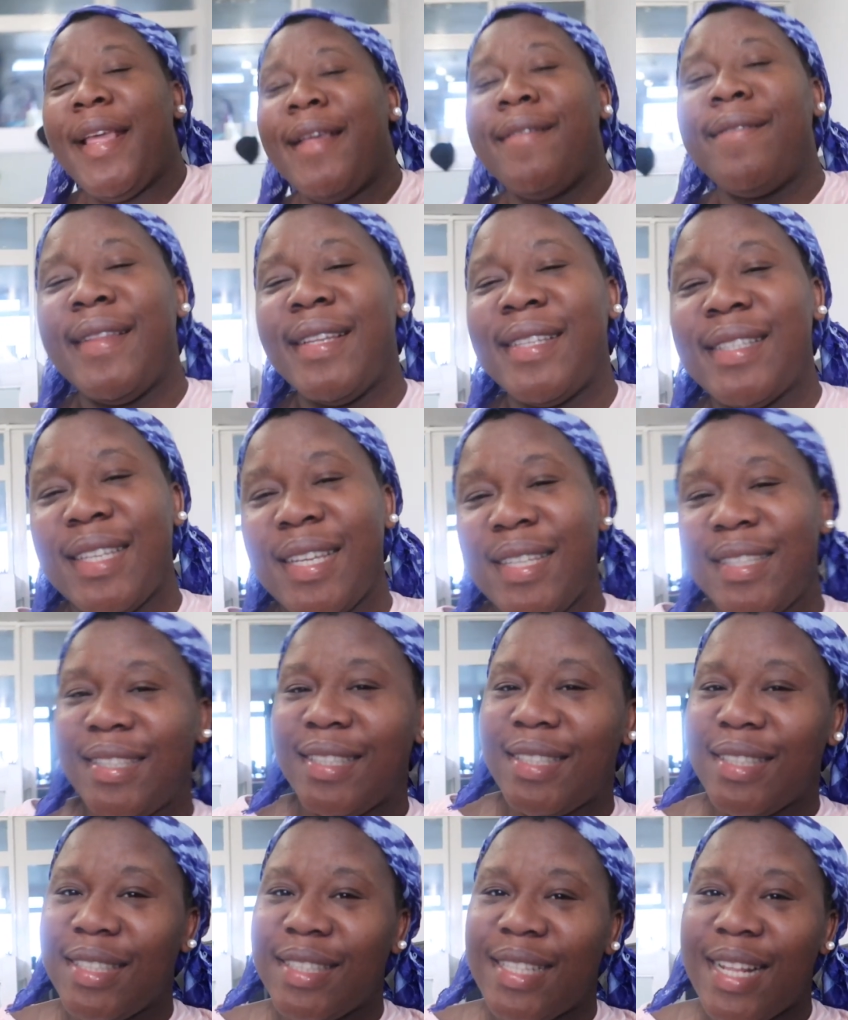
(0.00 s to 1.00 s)
If this
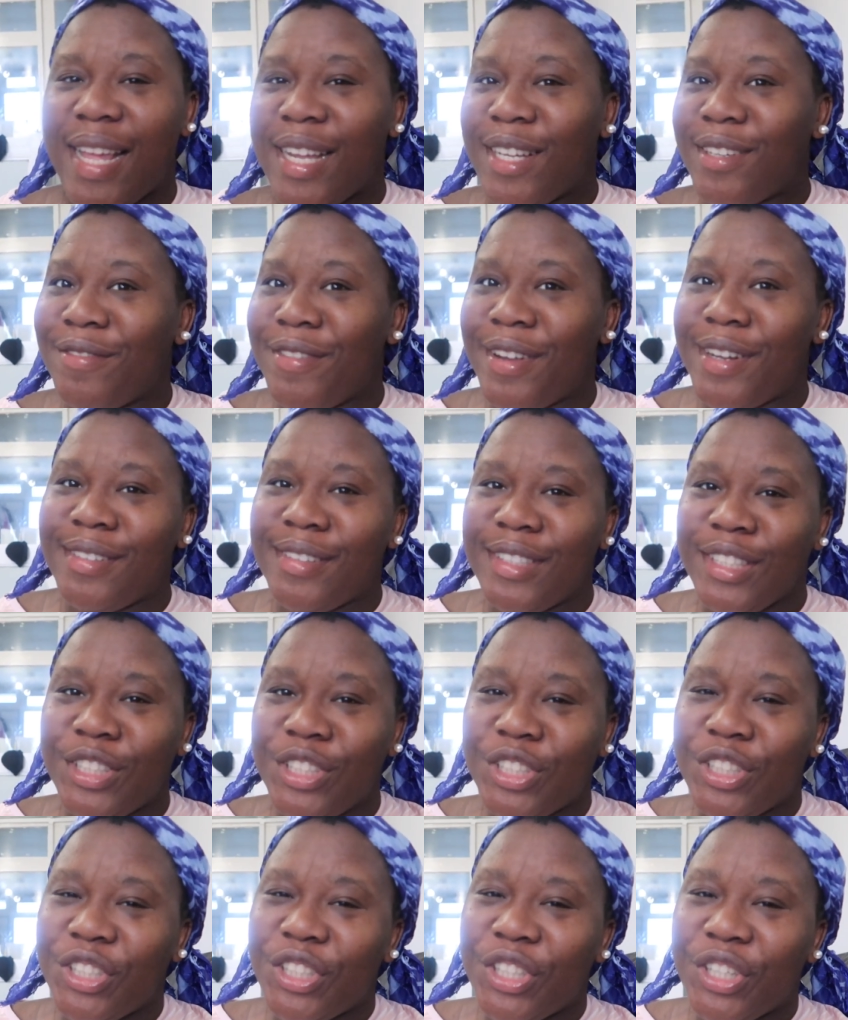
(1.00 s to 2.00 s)
ending is like very
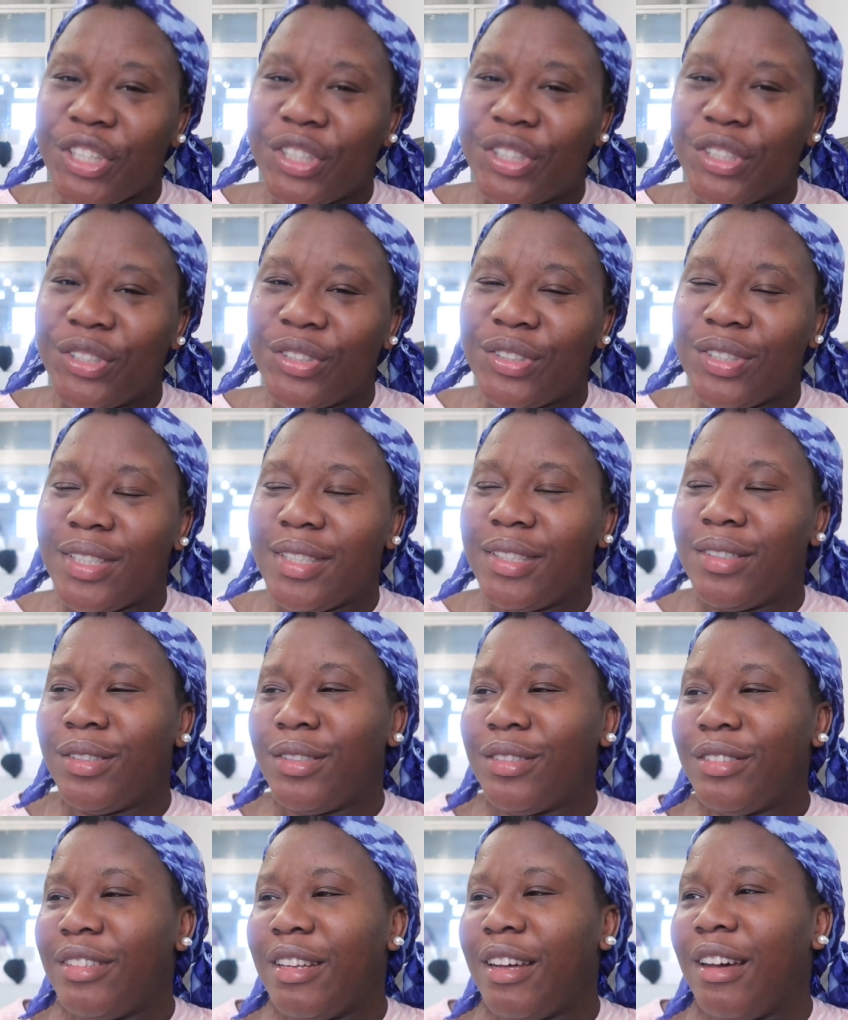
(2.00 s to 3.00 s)
chill and
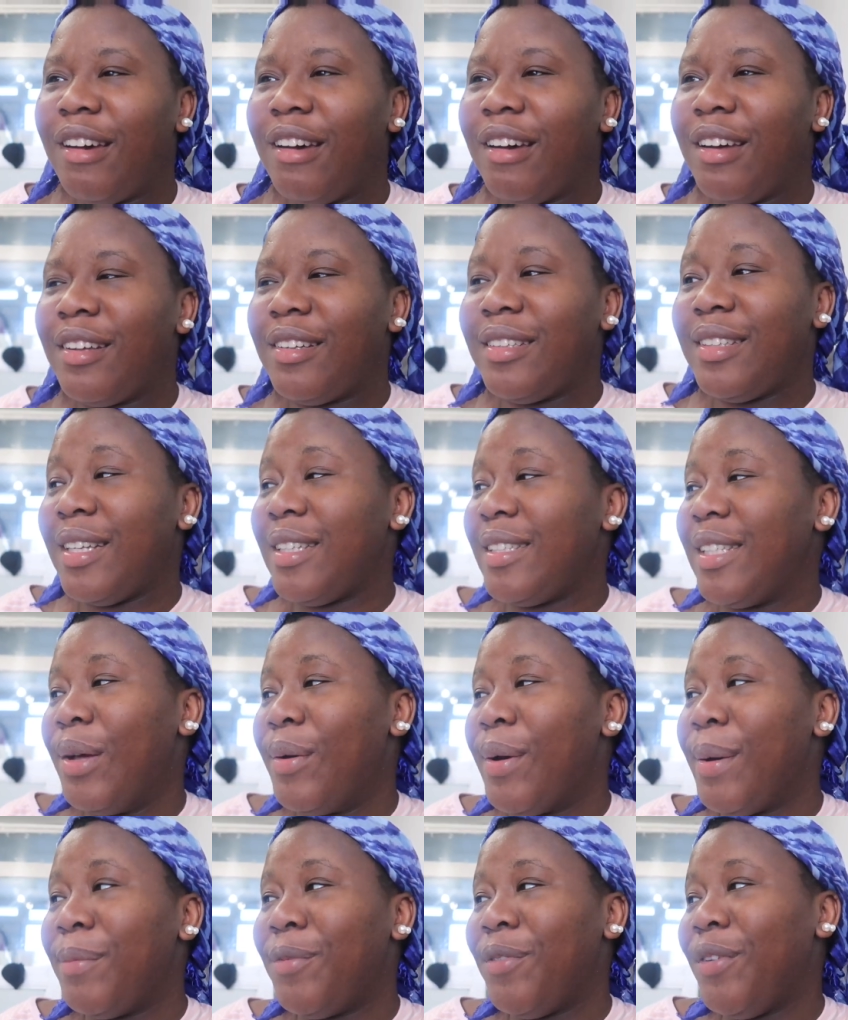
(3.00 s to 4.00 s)
all that, that's how
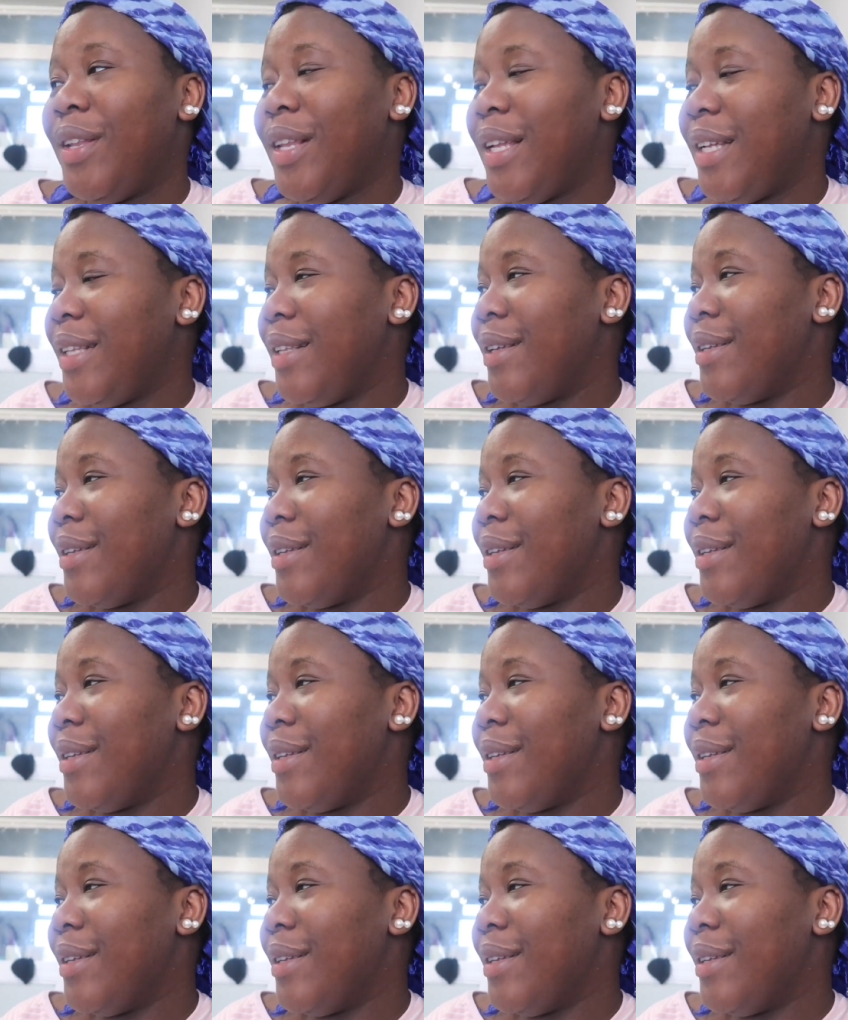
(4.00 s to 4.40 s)
I'm feeling